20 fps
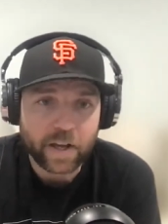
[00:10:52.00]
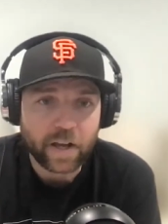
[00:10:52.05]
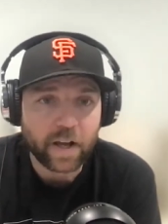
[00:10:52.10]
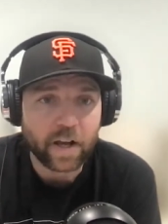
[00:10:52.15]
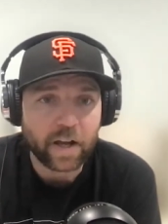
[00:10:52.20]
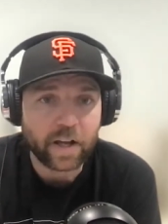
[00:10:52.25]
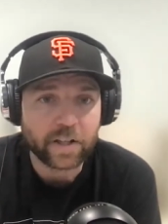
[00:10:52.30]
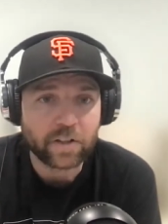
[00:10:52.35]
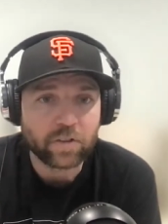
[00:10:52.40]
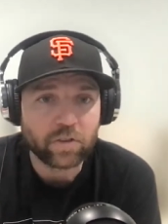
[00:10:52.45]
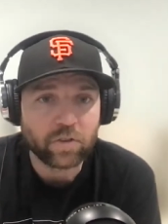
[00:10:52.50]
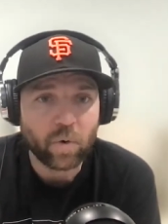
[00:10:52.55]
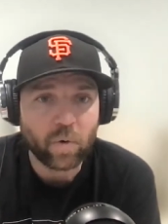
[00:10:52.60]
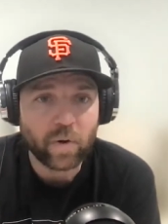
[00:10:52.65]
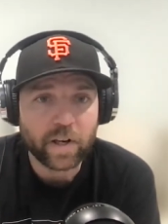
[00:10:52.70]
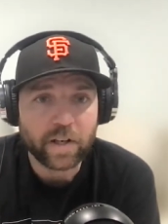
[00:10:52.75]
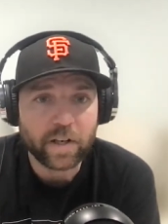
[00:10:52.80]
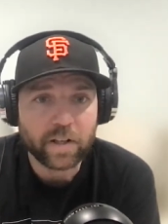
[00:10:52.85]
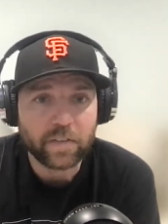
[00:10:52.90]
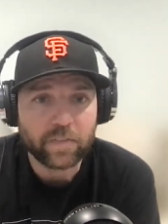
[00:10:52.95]
I
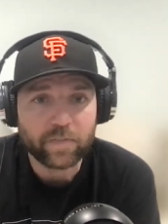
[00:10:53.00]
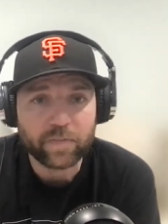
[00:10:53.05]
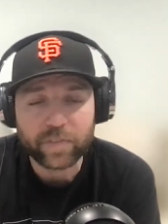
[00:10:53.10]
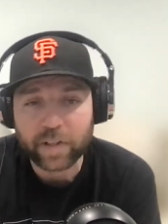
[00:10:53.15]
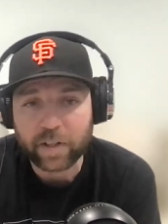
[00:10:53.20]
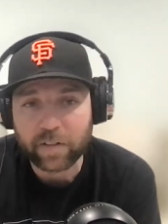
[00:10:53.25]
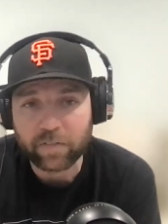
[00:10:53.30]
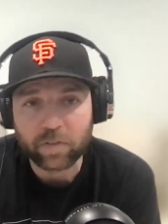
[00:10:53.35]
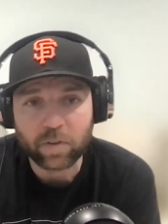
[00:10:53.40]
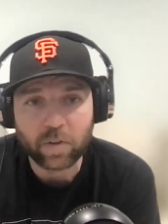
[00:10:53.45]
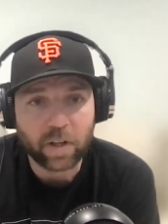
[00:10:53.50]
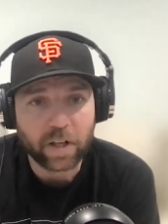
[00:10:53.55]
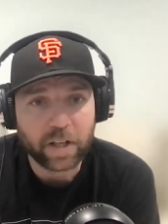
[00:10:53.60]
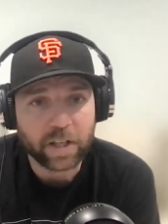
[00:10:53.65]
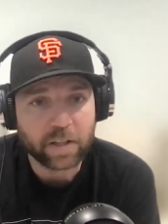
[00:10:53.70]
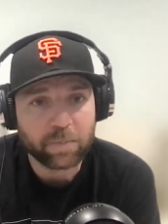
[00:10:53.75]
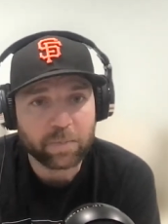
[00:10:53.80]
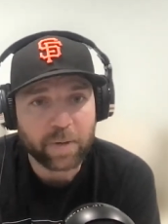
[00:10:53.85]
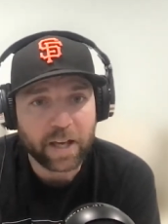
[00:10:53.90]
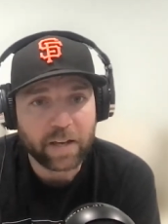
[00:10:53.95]
enjoyed it. If you
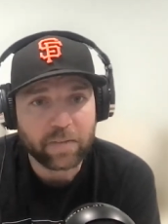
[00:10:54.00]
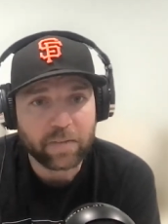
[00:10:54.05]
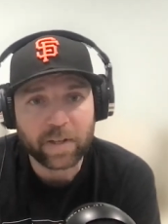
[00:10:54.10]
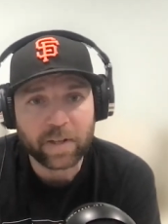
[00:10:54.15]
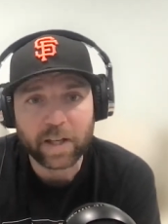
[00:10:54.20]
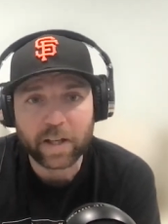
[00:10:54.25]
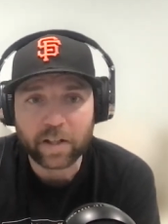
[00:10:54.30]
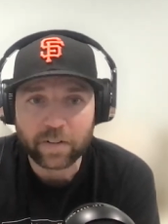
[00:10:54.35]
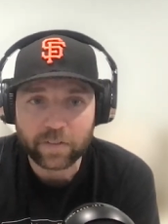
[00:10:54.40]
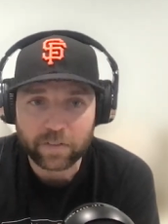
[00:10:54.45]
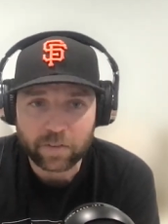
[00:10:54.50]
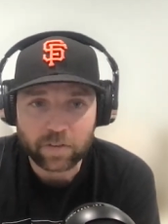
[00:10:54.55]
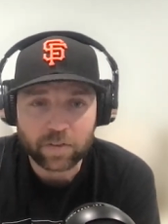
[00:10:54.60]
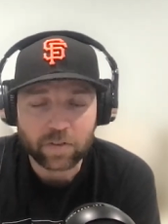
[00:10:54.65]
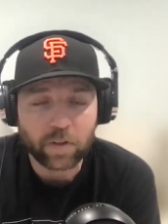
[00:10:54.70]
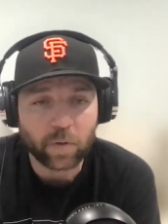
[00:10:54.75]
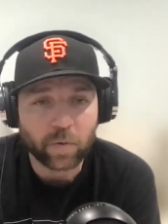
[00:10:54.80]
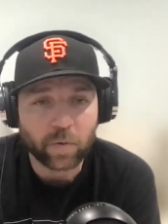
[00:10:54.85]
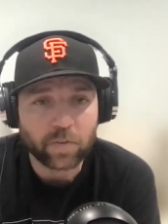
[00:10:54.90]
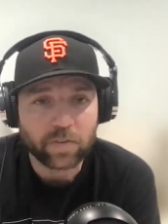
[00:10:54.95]
like Batman,
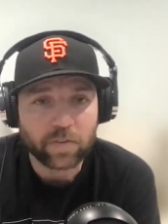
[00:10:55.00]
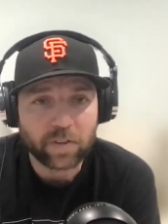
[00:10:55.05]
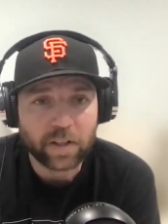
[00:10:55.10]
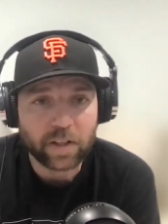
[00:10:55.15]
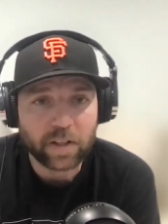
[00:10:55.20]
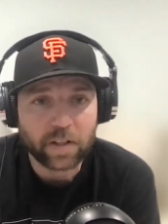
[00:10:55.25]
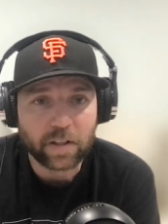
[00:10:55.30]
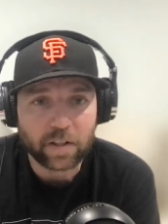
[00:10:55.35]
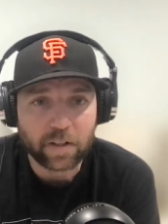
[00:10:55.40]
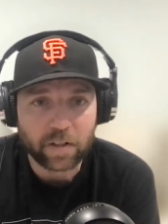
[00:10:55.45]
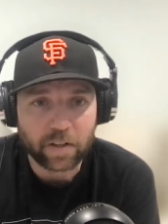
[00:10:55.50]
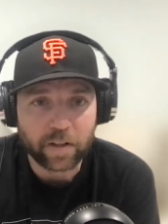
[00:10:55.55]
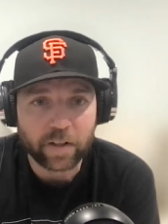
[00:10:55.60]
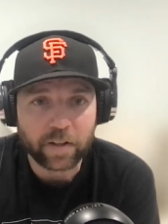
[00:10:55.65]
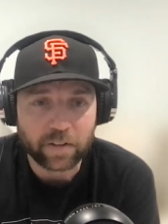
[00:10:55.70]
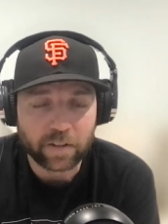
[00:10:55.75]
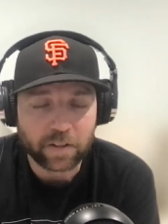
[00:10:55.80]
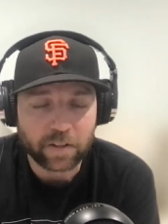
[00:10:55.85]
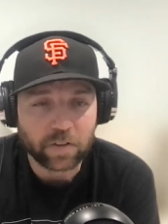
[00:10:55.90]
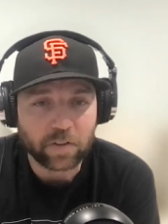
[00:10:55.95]
go see it. I
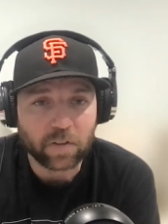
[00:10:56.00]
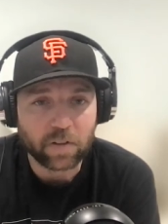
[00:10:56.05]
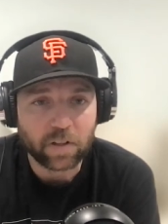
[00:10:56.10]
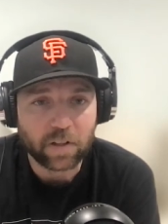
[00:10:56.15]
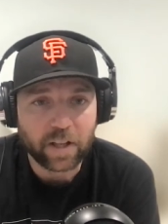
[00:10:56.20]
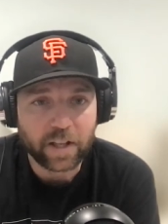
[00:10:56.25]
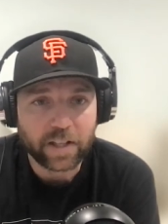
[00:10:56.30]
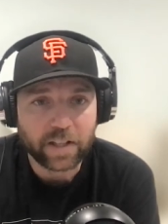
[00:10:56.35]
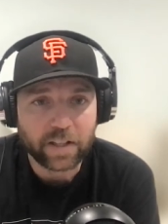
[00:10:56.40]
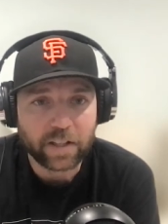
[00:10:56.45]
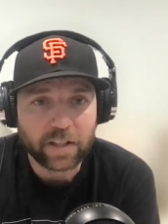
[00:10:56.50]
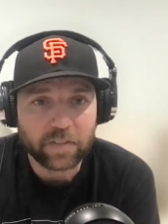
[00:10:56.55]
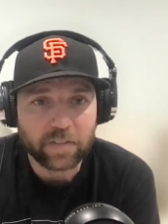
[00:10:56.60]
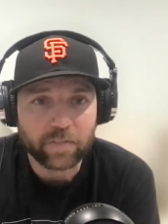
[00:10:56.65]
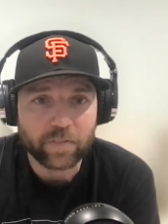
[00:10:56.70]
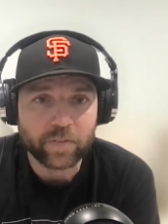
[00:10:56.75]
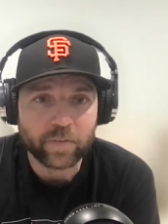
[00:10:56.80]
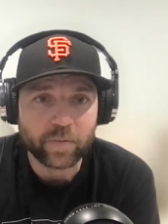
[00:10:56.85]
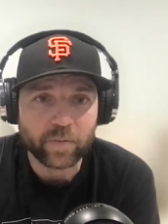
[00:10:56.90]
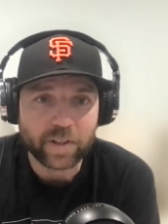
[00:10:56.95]
think you'll like it.
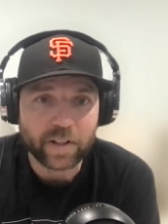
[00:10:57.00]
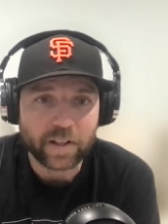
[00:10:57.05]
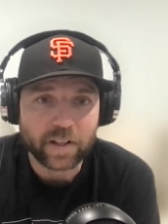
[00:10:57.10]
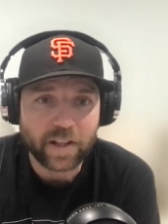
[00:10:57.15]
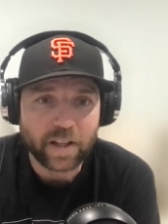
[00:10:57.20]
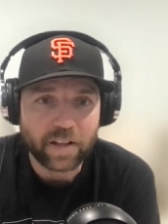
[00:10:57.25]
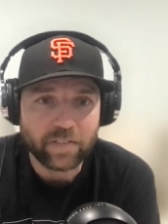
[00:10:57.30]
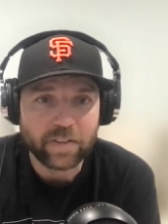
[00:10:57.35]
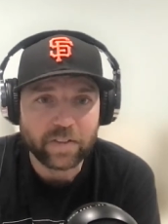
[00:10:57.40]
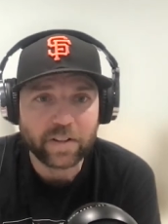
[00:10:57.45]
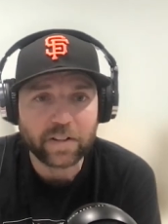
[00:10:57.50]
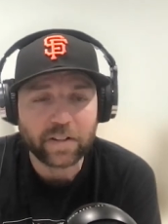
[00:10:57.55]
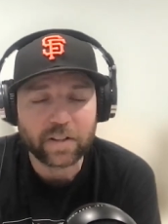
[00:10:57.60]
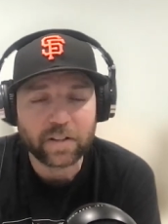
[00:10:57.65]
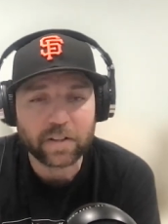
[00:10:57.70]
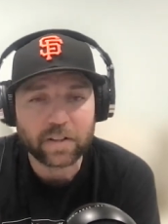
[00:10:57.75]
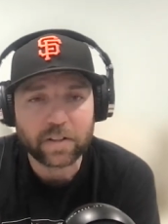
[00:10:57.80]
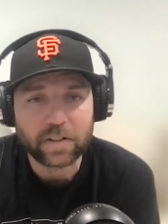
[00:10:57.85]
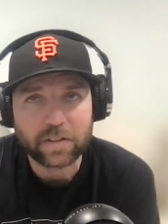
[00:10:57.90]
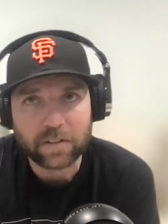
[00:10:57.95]
Will you love it?
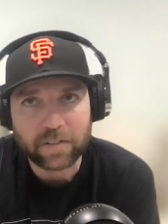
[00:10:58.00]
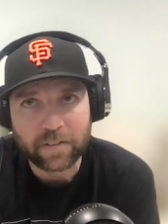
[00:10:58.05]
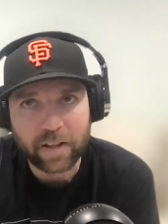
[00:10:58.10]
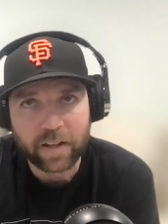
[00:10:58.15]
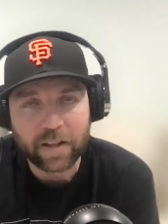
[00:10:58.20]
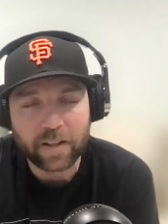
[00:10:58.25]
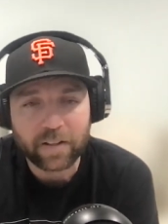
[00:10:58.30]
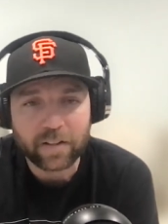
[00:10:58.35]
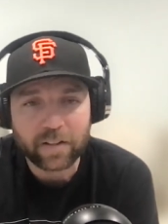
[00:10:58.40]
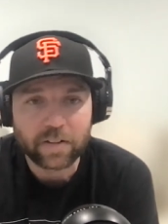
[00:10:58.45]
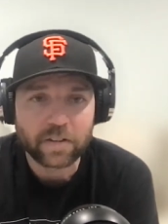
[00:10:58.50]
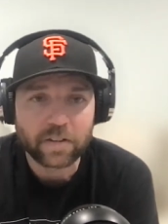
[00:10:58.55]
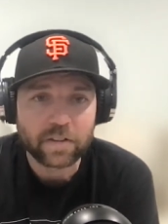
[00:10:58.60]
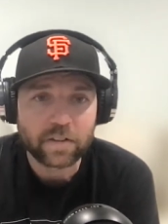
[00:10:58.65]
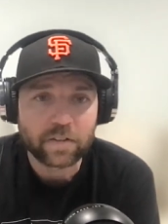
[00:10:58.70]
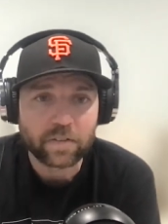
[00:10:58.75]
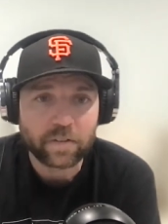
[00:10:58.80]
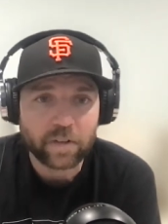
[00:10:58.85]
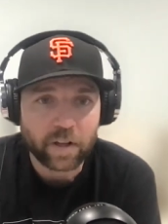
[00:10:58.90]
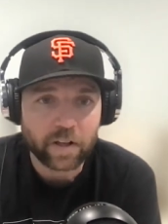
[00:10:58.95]
Eh,
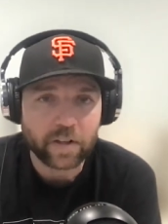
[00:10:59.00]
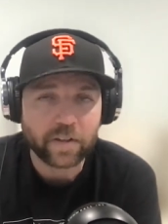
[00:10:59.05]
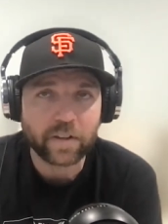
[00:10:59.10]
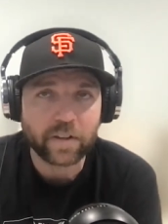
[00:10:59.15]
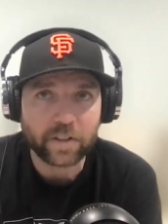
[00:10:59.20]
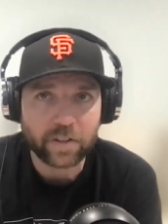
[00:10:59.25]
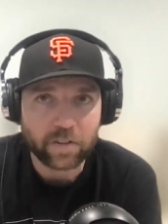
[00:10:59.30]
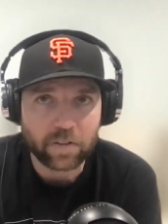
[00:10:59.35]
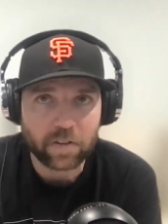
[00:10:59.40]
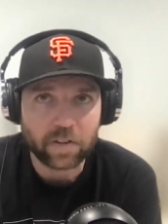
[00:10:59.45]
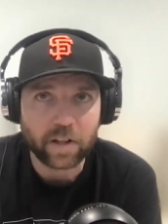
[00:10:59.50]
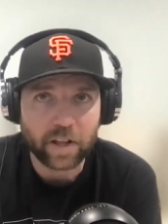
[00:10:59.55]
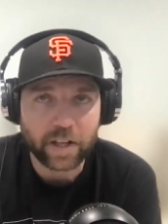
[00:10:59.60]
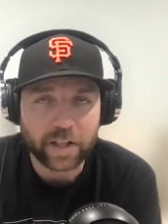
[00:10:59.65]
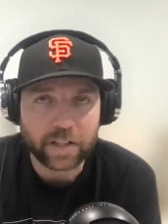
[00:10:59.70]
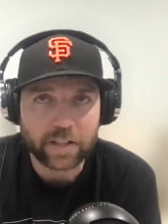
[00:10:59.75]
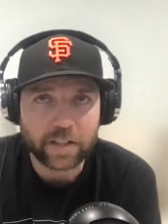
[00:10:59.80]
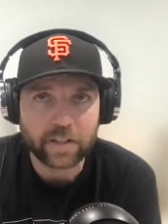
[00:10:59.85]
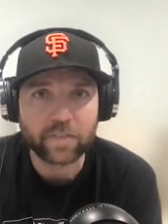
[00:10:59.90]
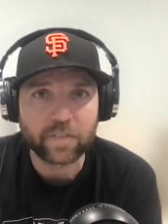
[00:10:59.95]
I think you'll
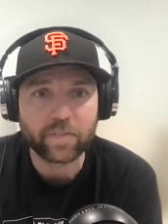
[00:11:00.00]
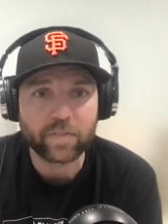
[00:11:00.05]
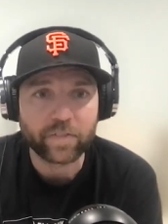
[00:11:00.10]
like it.